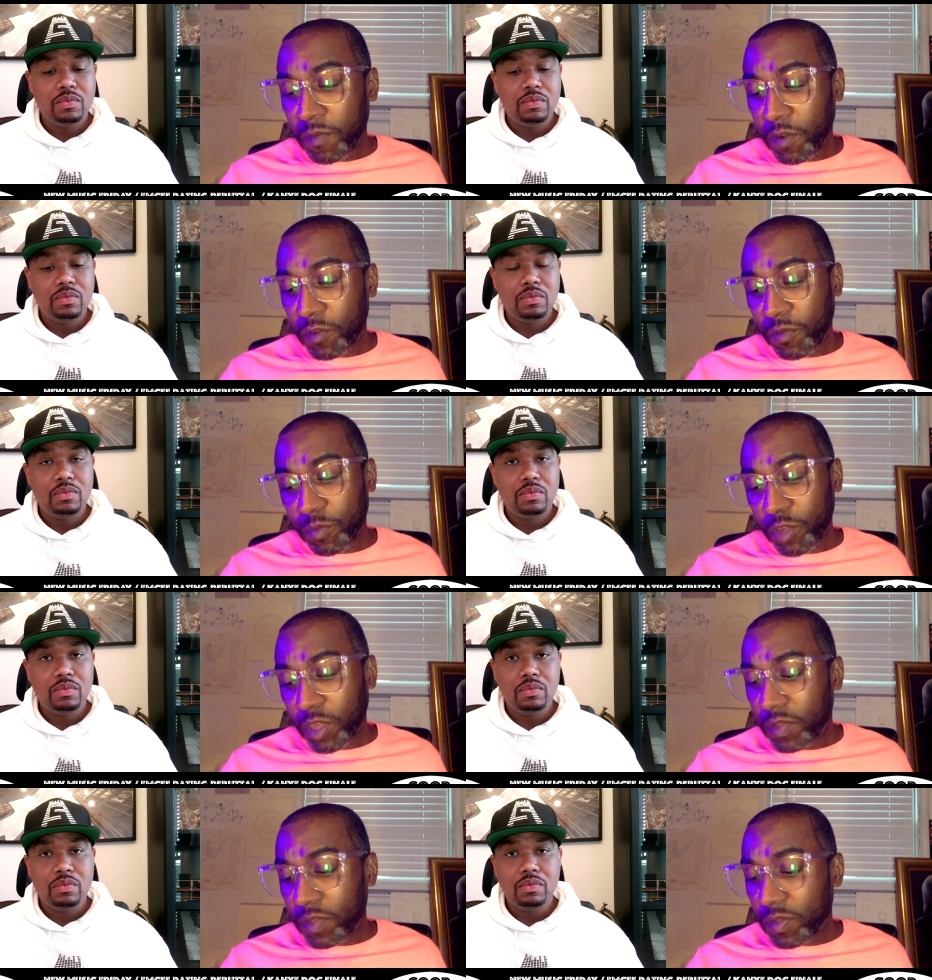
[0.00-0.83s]
Speaker 1: a verse
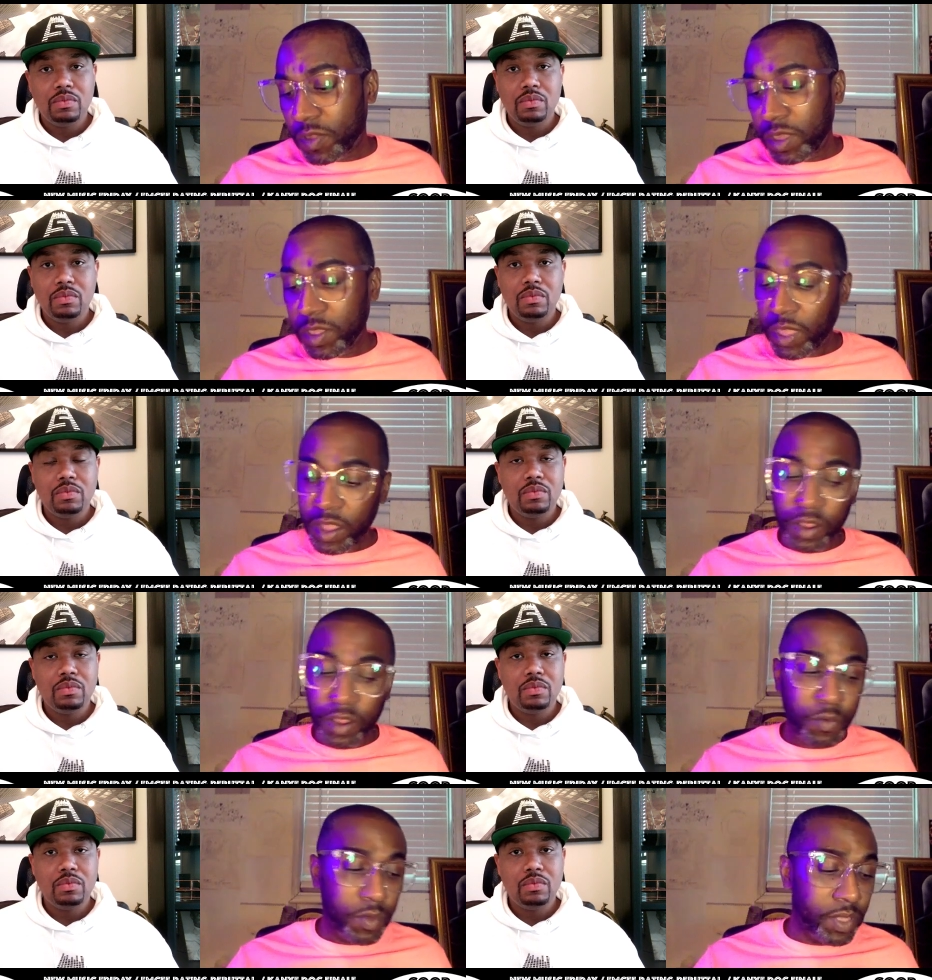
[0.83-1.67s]
from Jay Z and
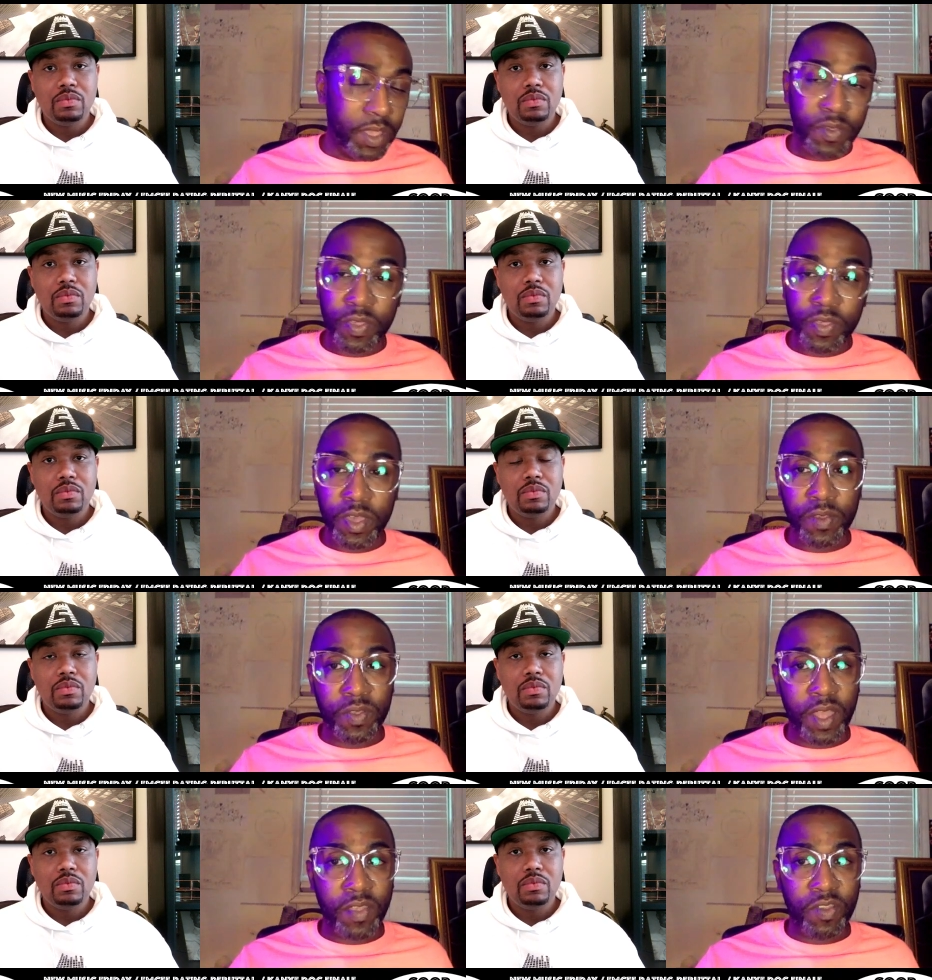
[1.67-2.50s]
like doing these
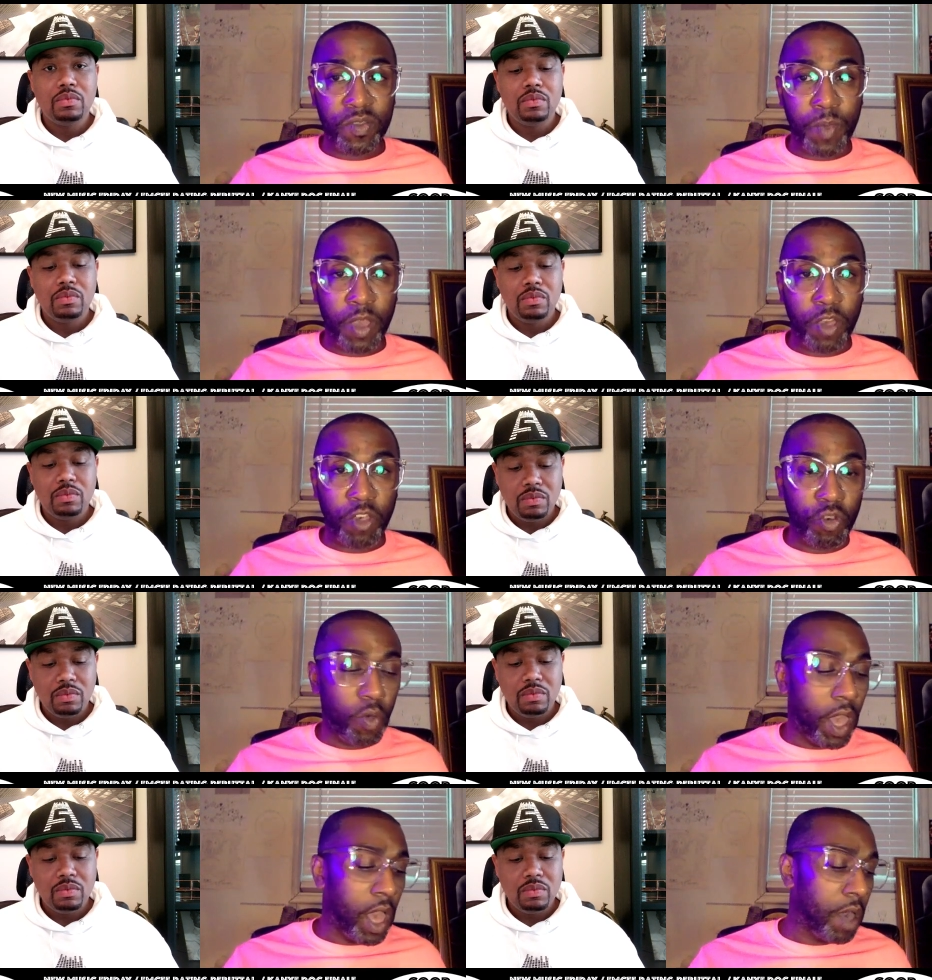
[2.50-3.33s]
things. That's
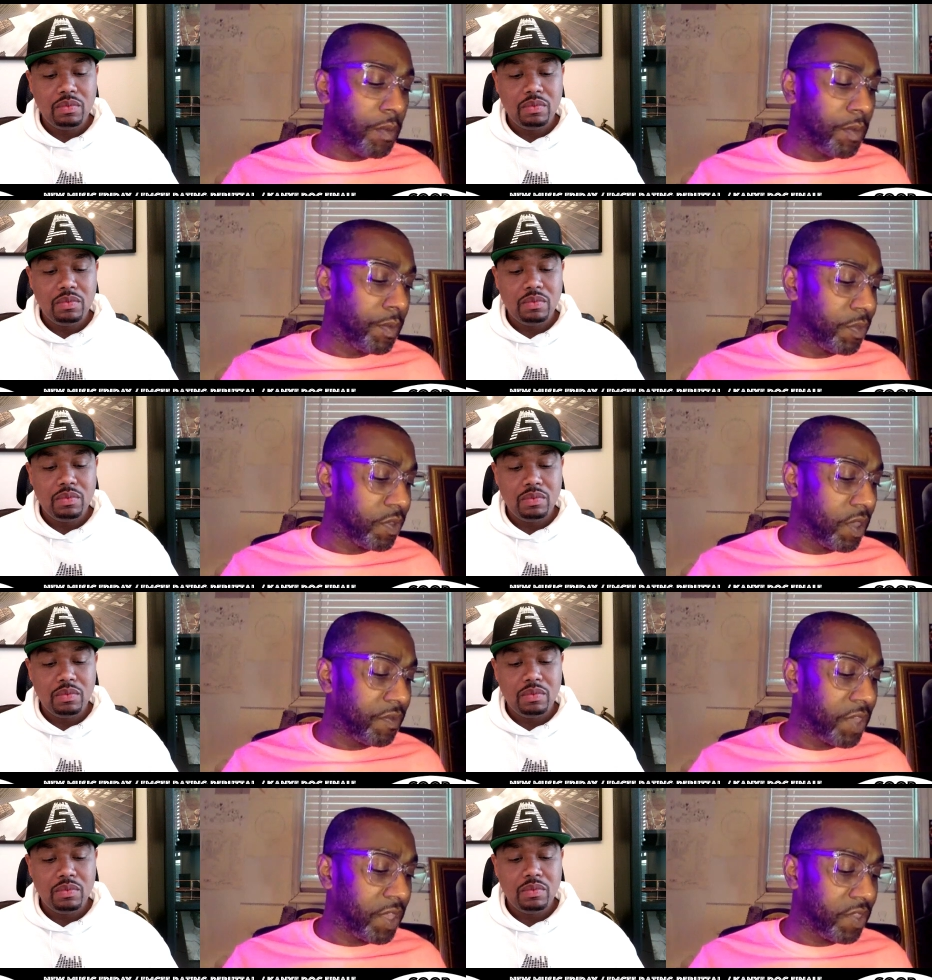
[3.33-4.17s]
special album
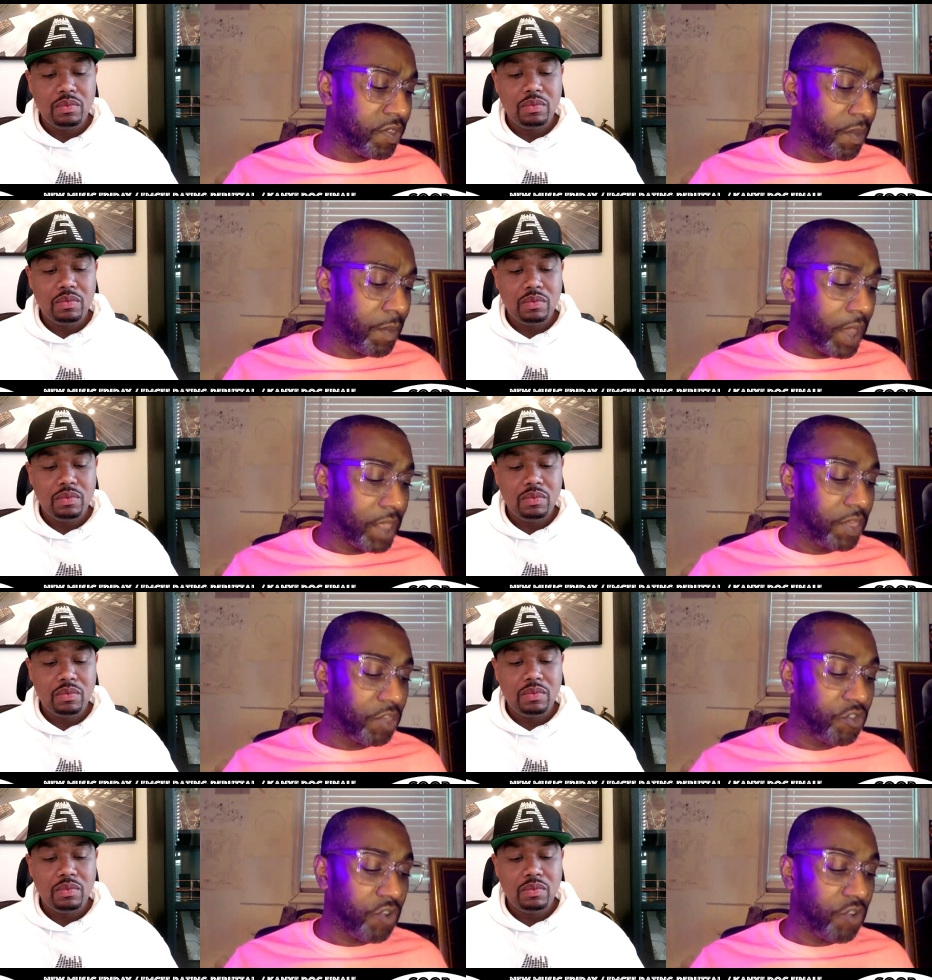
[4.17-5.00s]
stuff. That's
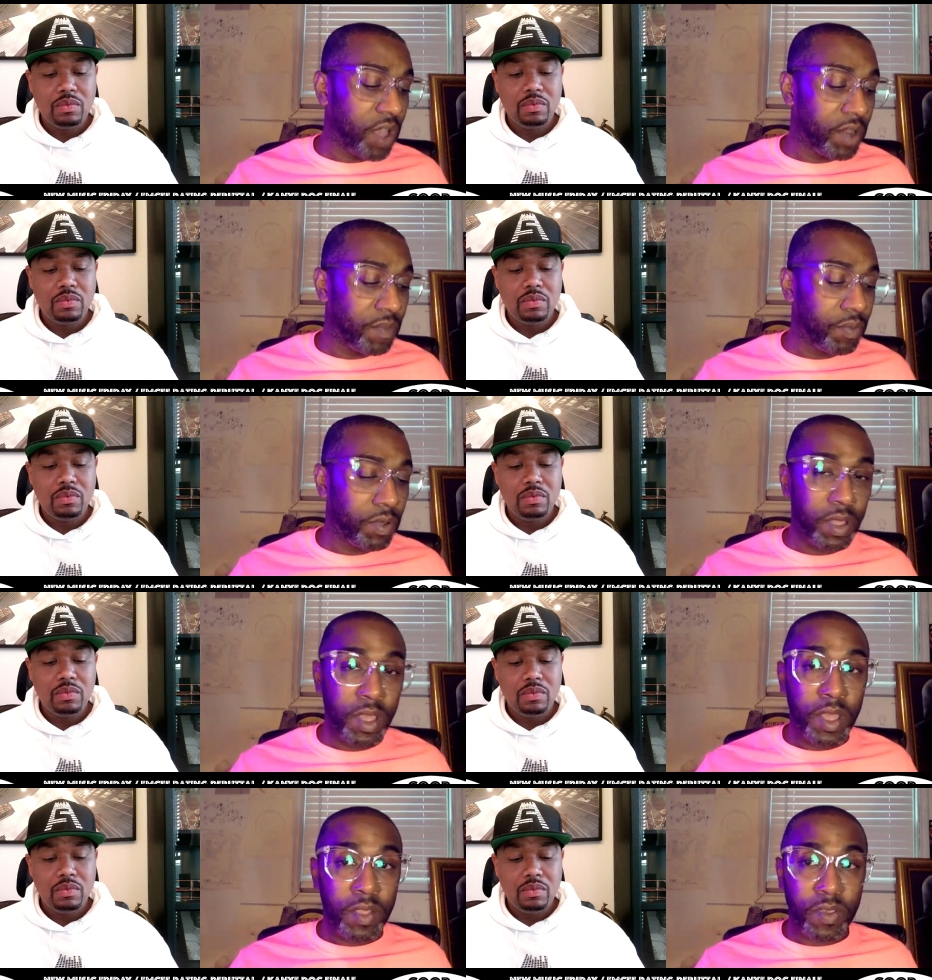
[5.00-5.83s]
somebody that's trying to
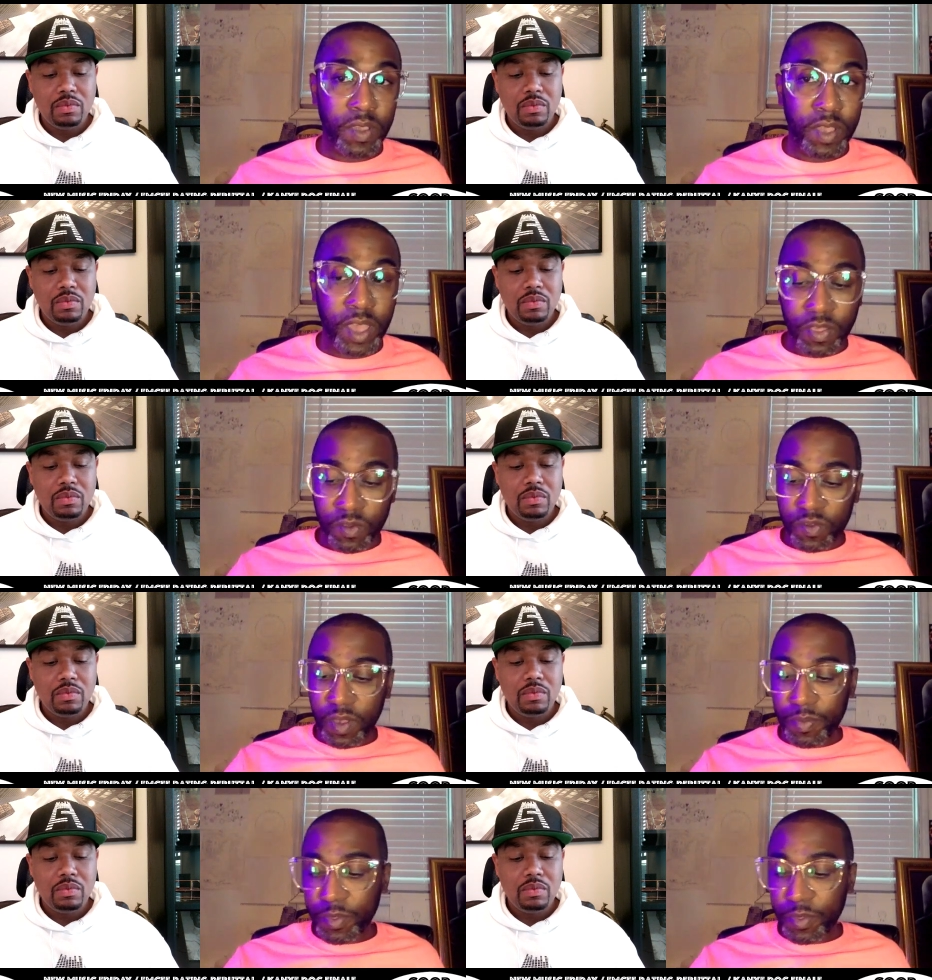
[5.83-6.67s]
put
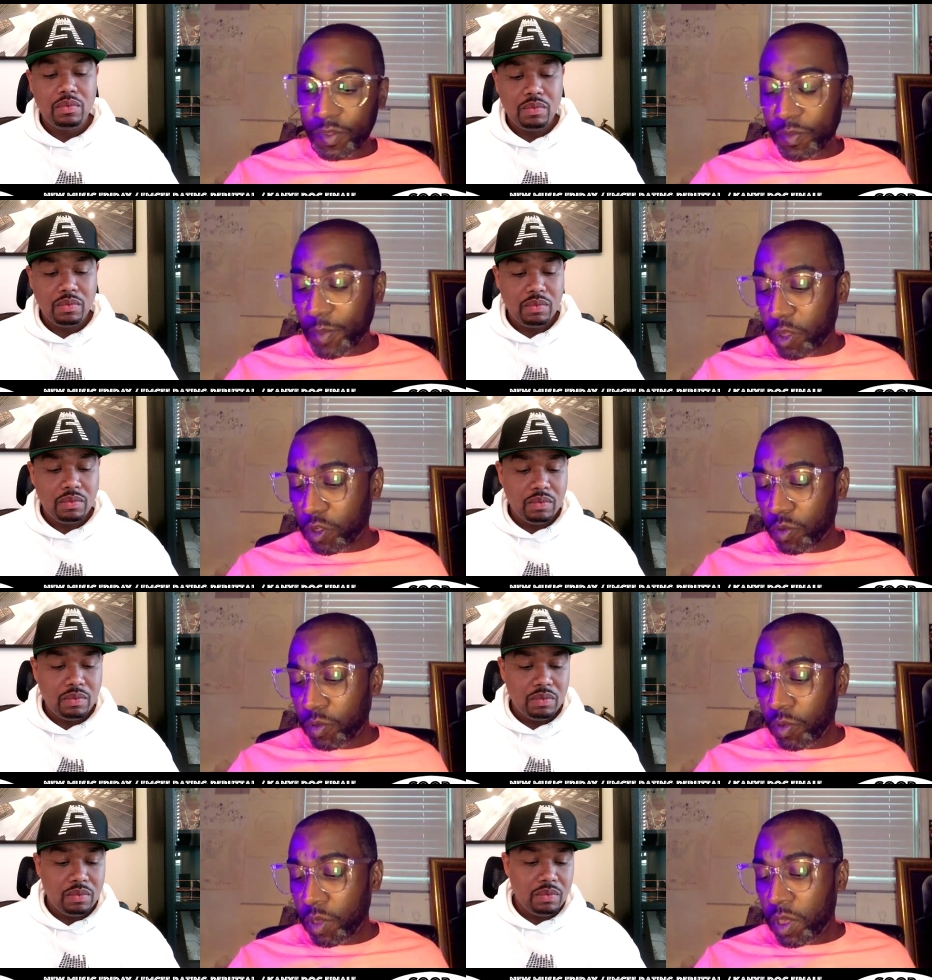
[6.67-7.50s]
together something
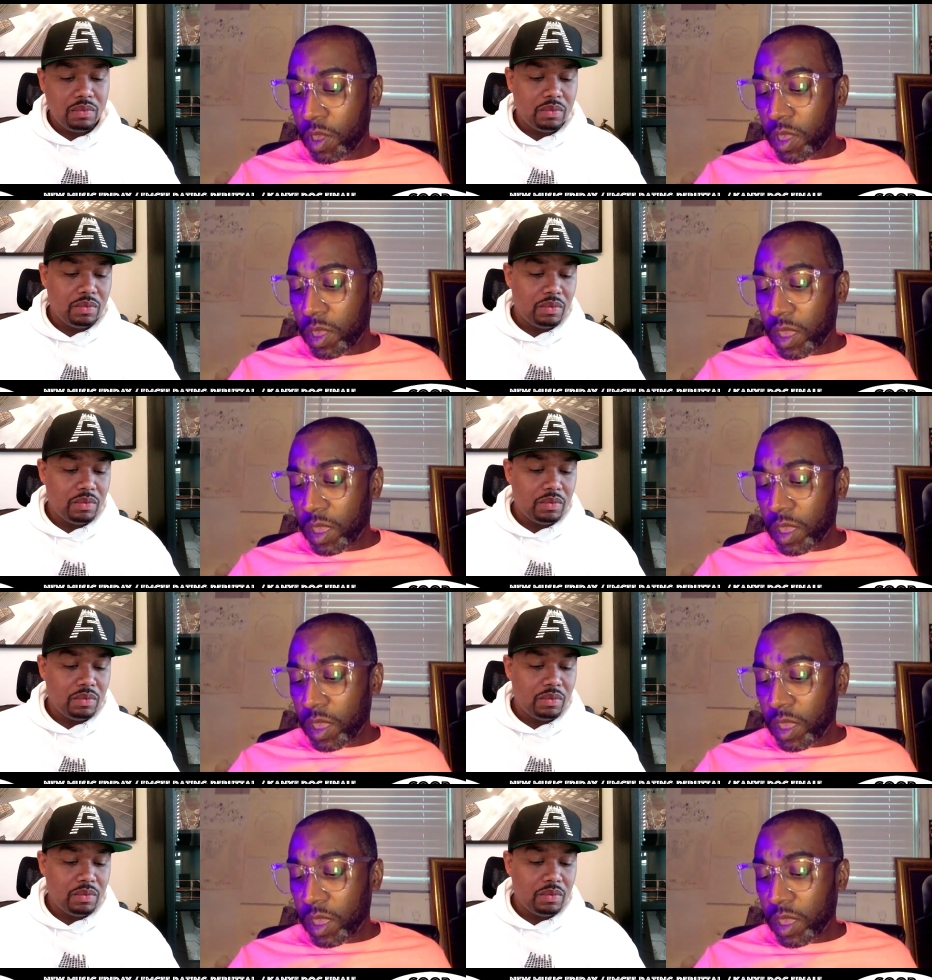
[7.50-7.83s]
special